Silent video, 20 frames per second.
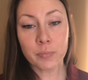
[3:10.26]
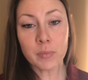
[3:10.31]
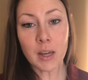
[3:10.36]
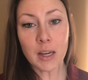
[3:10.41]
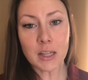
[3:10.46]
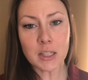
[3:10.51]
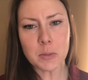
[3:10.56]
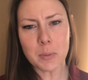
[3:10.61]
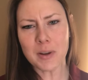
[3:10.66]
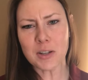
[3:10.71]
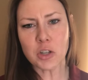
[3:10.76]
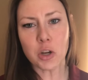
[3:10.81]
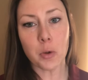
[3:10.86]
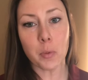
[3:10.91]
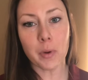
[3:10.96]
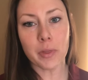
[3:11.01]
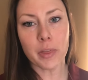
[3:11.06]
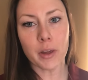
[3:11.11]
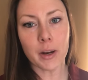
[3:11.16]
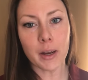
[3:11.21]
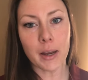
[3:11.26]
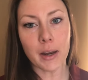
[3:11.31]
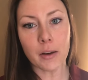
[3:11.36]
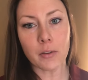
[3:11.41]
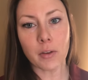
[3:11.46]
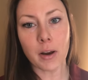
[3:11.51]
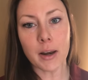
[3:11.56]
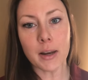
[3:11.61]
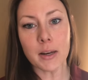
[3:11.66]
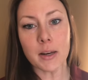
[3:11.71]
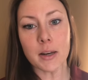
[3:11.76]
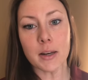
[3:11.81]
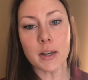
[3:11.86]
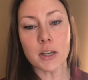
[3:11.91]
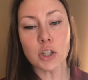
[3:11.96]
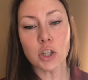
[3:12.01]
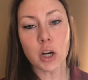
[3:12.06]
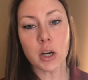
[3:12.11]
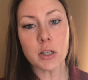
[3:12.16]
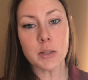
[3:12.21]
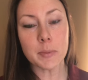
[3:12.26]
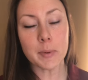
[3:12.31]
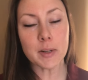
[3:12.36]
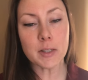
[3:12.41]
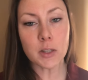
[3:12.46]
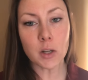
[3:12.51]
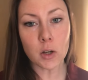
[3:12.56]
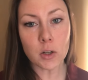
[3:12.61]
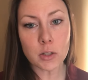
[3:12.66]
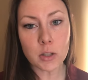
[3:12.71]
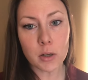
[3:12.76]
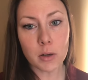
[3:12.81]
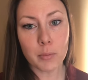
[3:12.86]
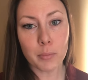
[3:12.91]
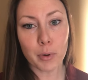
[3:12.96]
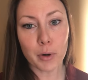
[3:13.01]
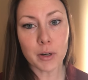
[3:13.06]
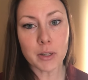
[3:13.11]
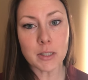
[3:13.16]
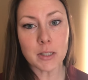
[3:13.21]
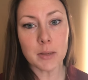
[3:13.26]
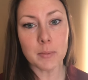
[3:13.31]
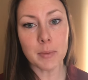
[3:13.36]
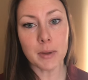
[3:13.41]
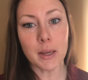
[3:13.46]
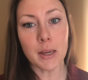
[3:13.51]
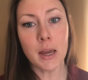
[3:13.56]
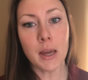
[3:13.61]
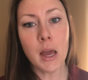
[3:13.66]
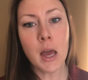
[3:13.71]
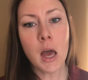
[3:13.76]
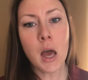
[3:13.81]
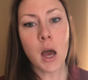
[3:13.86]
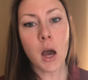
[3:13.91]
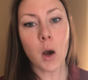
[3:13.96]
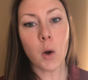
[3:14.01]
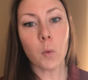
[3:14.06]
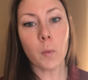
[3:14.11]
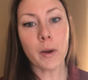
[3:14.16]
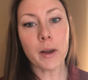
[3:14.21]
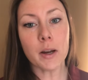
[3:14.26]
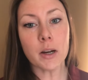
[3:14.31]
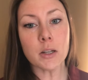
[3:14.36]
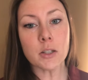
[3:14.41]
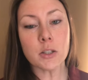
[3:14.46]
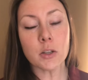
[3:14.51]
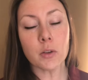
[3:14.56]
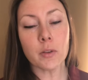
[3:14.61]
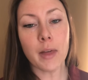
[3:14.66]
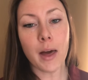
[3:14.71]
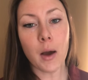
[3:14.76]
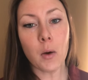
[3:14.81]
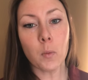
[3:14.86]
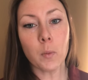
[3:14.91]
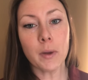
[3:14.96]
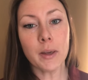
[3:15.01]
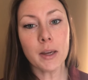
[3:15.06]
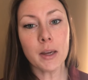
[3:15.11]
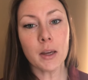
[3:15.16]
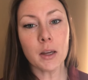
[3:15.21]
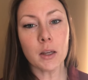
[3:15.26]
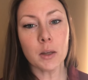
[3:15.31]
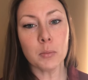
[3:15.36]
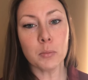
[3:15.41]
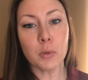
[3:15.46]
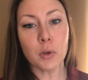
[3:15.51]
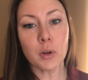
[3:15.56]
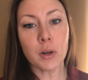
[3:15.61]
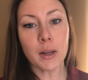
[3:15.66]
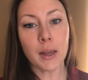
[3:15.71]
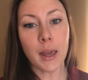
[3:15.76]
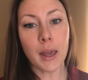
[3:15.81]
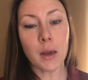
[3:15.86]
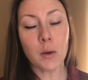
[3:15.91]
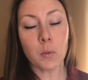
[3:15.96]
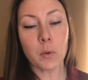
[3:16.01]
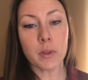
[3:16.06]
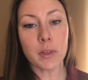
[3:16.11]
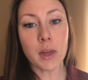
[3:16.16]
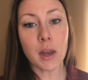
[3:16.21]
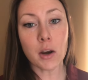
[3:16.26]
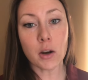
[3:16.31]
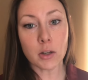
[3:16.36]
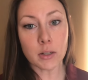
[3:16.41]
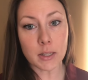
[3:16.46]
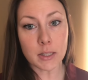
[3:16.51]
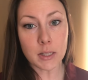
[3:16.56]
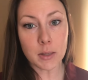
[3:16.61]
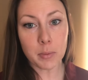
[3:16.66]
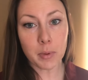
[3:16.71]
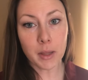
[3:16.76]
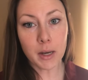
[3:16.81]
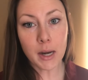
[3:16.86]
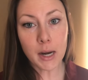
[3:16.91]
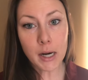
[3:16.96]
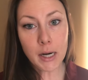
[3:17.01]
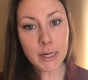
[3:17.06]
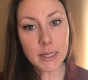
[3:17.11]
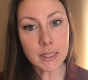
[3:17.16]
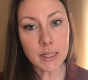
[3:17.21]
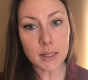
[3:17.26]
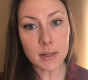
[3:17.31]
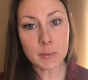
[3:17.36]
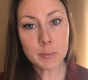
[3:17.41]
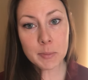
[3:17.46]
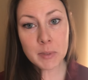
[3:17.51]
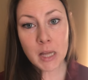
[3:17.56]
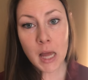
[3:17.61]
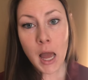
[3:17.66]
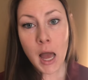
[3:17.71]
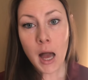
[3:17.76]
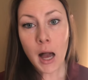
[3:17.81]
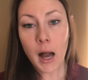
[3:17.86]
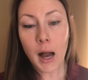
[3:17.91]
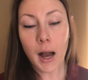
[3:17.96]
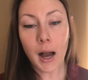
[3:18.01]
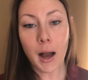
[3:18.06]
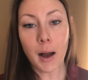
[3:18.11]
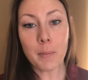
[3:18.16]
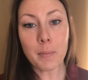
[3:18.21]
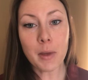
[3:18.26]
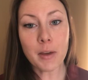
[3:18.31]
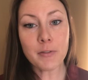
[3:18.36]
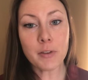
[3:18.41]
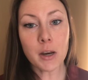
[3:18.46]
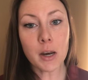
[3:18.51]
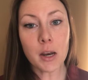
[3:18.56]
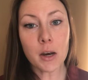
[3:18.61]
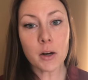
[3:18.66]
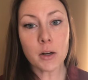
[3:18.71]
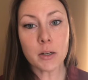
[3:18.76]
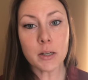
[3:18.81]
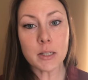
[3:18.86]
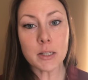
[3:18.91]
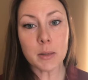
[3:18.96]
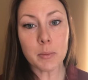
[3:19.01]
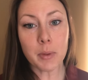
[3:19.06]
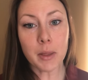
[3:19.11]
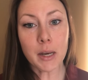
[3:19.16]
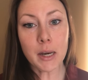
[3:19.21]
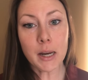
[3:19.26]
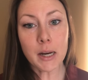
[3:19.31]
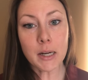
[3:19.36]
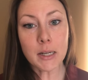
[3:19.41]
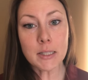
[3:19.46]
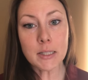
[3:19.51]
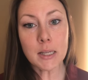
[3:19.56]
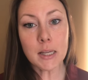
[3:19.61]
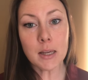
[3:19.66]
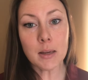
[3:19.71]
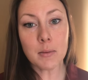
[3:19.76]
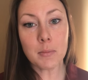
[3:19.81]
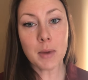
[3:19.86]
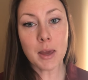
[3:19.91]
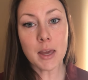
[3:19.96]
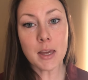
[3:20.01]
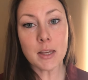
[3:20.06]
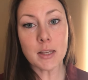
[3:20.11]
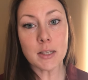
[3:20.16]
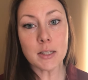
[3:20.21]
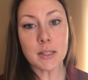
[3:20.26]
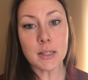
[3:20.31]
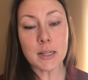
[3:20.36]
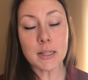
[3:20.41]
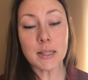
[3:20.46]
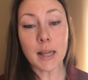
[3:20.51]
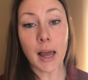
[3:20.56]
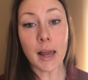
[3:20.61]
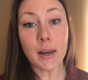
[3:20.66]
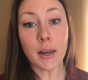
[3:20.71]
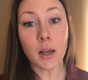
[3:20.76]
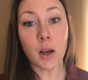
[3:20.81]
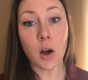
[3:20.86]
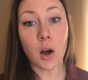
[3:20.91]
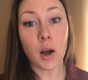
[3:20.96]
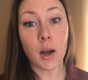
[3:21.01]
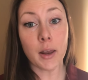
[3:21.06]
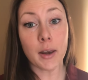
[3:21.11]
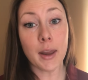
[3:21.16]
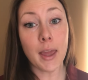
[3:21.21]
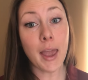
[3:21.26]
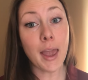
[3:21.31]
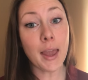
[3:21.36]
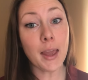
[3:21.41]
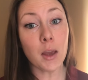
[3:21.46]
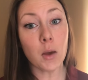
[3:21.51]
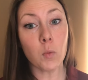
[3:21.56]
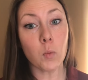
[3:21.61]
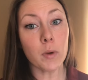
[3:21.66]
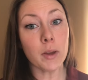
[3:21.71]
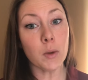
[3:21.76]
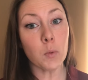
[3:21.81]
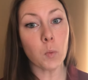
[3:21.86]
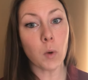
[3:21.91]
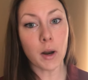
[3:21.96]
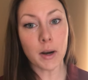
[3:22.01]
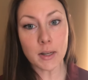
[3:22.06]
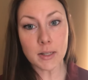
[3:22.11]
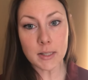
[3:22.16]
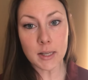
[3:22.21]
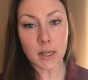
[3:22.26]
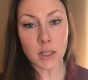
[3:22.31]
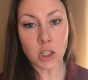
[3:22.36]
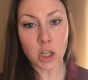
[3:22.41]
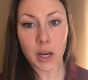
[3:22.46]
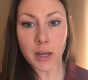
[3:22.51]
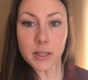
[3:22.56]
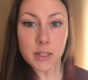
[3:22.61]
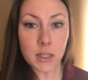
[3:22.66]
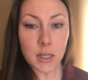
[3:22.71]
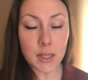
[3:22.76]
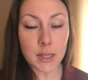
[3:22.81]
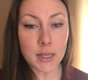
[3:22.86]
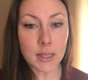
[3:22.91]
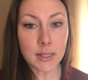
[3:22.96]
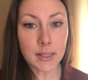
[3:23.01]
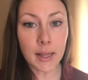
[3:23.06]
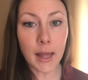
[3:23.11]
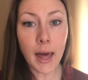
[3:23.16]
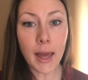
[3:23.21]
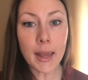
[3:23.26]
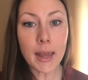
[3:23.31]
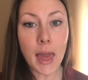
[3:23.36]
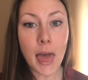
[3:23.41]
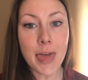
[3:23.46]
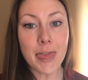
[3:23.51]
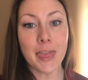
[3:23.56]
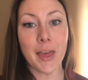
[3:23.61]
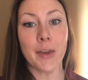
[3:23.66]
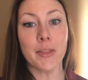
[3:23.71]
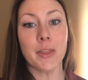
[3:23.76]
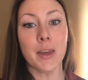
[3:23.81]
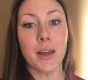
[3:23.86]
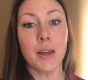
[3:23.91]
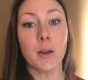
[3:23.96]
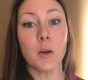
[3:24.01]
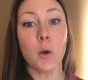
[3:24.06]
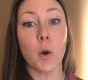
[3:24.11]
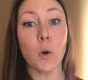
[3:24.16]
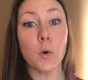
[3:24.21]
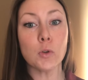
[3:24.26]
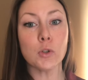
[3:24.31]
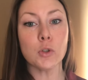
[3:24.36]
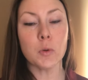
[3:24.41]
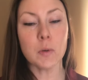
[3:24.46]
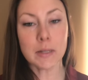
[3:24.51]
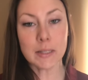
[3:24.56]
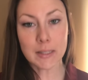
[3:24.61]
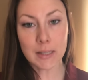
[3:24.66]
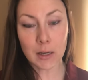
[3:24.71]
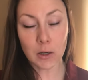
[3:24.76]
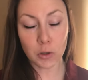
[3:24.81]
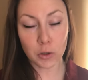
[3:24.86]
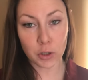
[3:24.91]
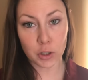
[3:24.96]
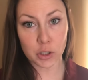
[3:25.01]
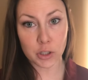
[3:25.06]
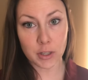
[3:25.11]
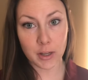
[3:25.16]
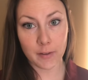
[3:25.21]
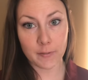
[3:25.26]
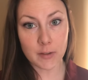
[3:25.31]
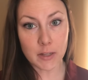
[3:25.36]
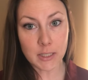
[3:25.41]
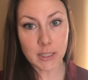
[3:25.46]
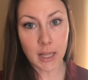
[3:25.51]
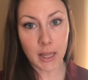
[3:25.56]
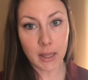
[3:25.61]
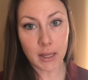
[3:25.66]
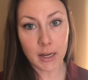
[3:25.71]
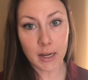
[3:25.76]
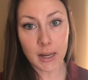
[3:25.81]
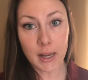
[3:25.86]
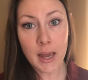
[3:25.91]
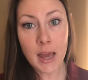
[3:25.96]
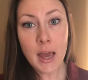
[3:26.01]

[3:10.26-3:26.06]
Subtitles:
especially when they're getting ready to discharge, but it's also important to be aware so that we can communicate with interdisciplinary teams. If an interdisciplinary team is deciding on, hey, we want to suggest to this client that they go to a skilled nursing facility,